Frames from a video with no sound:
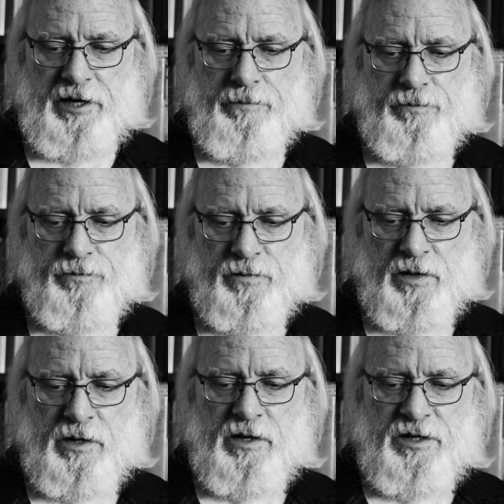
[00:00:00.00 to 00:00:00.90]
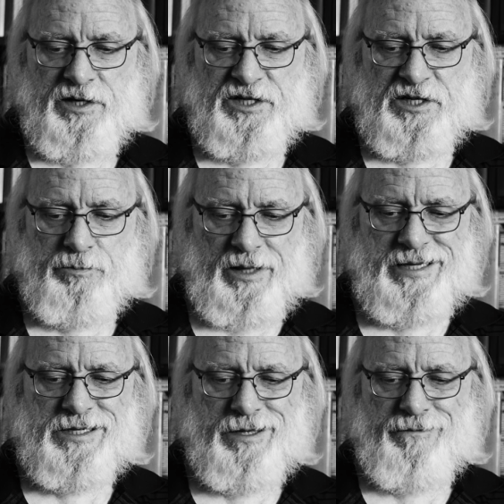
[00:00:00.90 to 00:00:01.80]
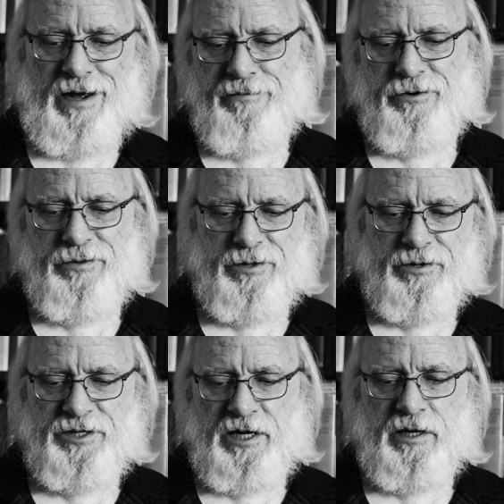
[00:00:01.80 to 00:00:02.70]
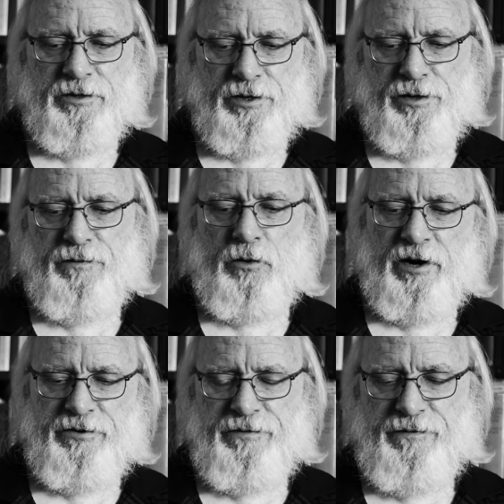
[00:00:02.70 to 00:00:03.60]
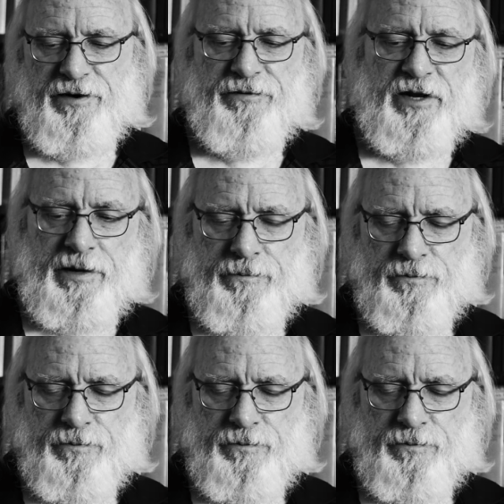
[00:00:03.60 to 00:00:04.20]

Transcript: He says, place the 513 under the 450.